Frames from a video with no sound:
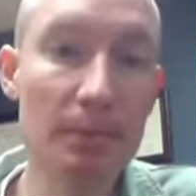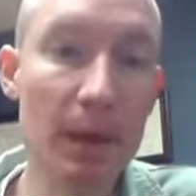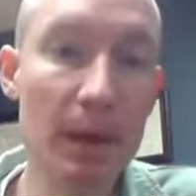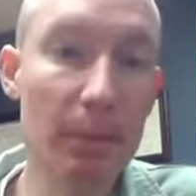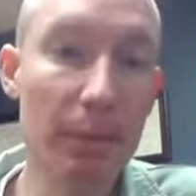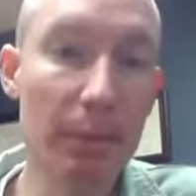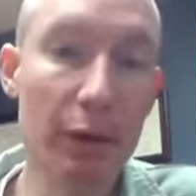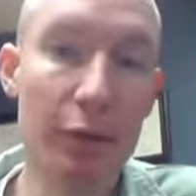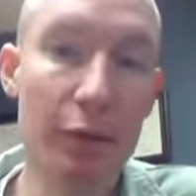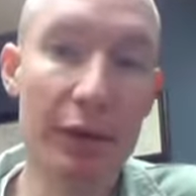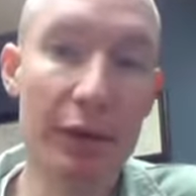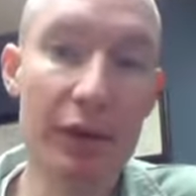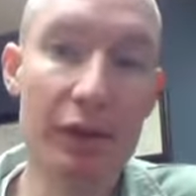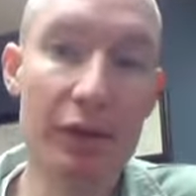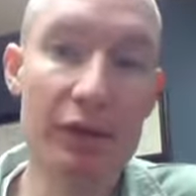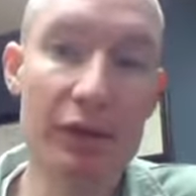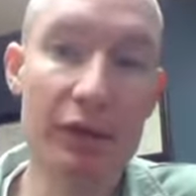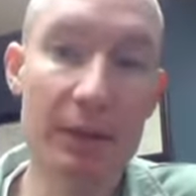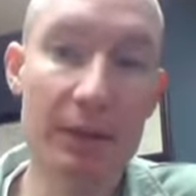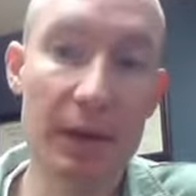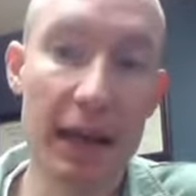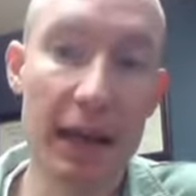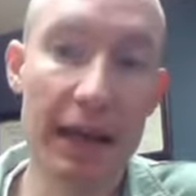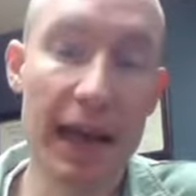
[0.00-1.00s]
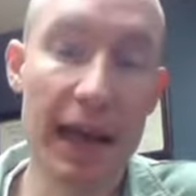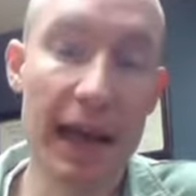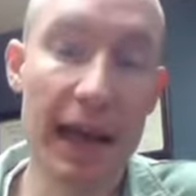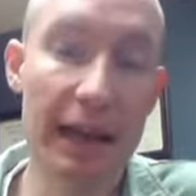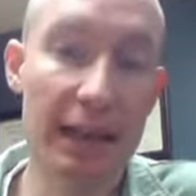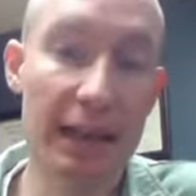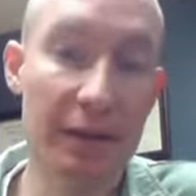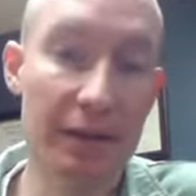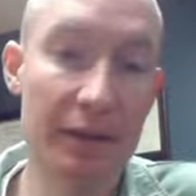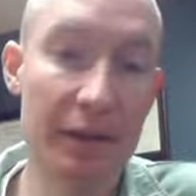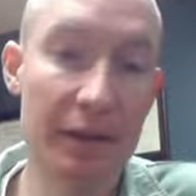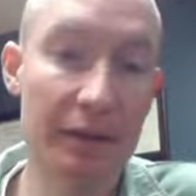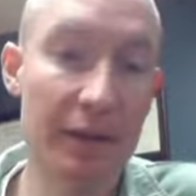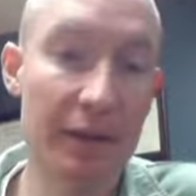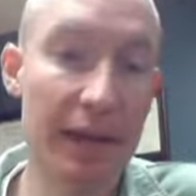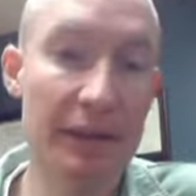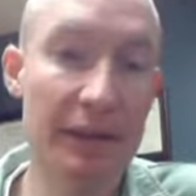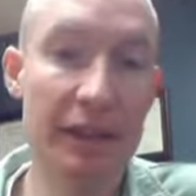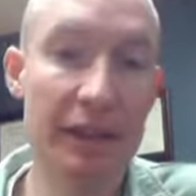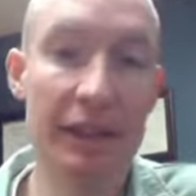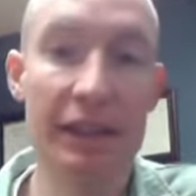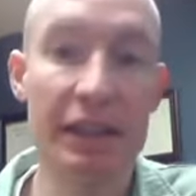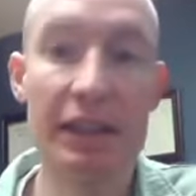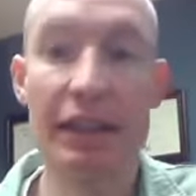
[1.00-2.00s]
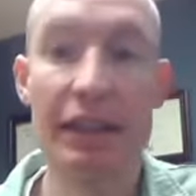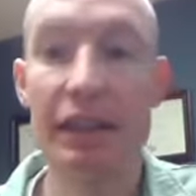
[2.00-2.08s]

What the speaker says: But if we do some kind of active intervention,